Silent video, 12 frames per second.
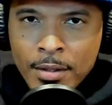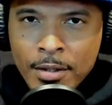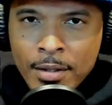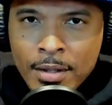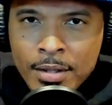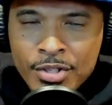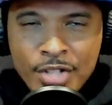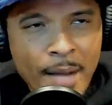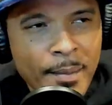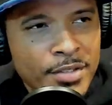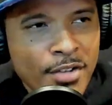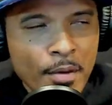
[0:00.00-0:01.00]
Sean
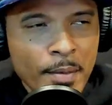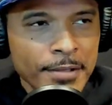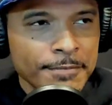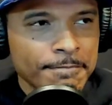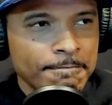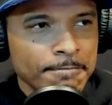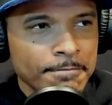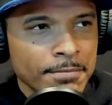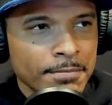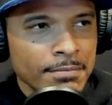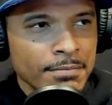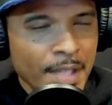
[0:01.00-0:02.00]
McDermott
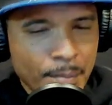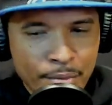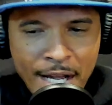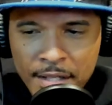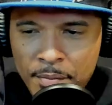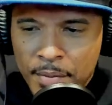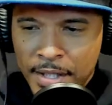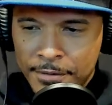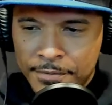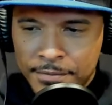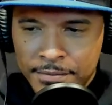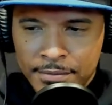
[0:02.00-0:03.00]
and Brandon Bean
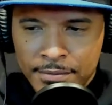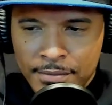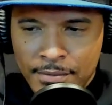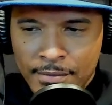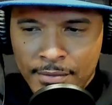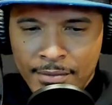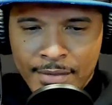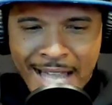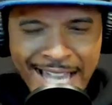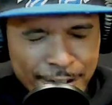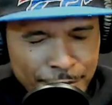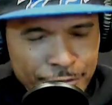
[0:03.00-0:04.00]
had
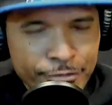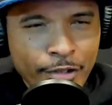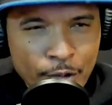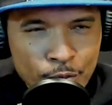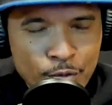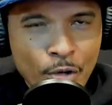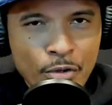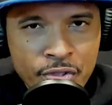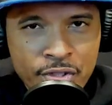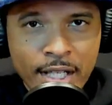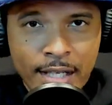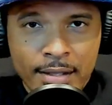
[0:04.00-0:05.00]
a front row
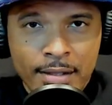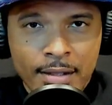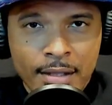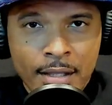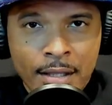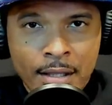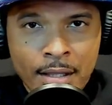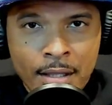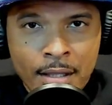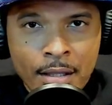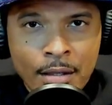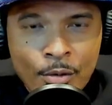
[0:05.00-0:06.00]
seat
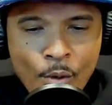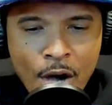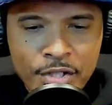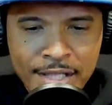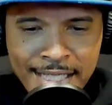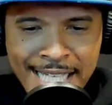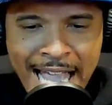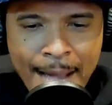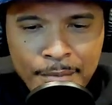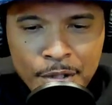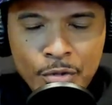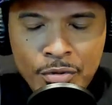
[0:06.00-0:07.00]
watching Cam
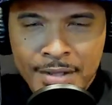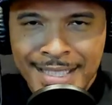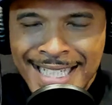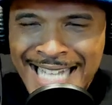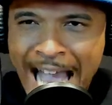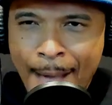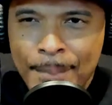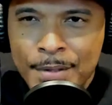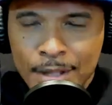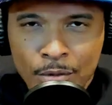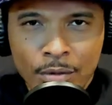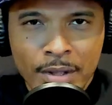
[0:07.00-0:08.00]
Newton get
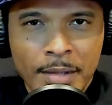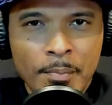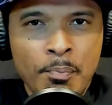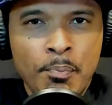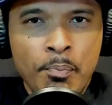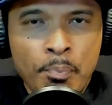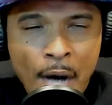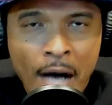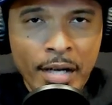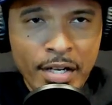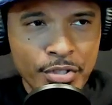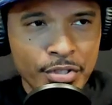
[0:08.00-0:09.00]
absolutely
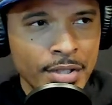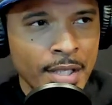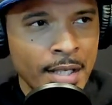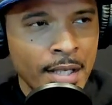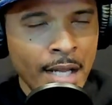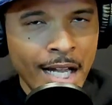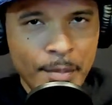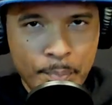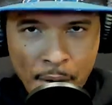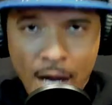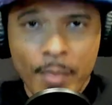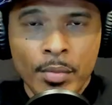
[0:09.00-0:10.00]
punished and
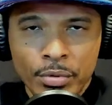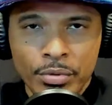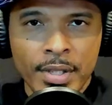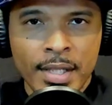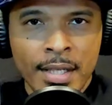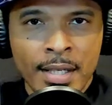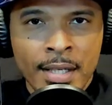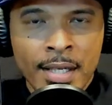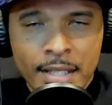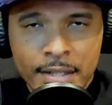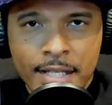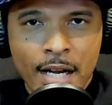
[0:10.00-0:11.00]
pummeled in
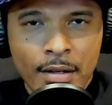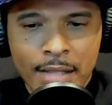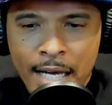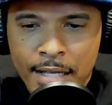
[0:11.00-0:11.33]
Carolina.